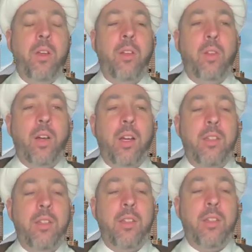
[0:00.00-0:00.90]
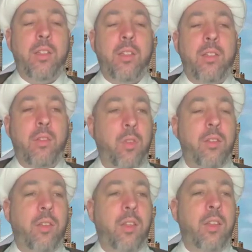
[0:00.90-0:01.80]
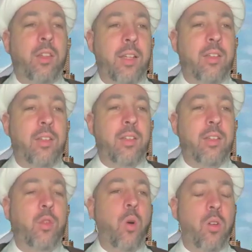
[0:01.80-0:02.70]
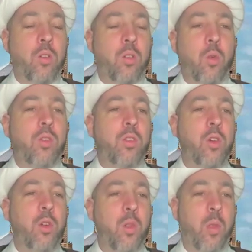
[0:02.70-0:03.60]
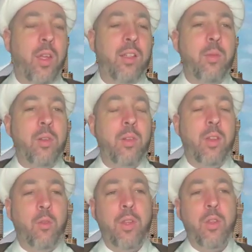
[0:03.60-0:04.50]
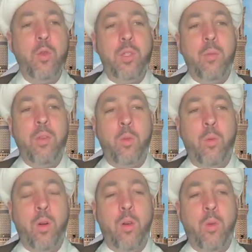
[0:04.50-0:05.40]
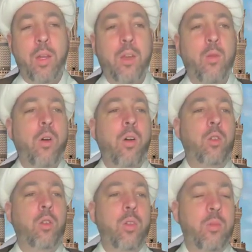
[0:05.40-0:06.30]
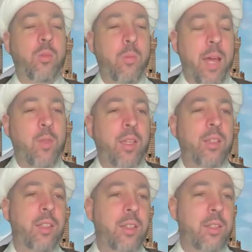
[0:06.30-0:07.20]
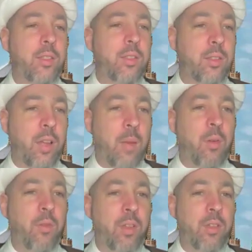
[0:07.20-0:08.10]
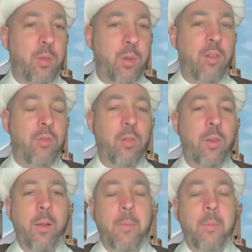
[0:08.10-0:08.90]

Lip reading: Allah has given us feet and legs to walk towards good things, but if we use them in the wrong way and walk towards bad things, it is type of israf.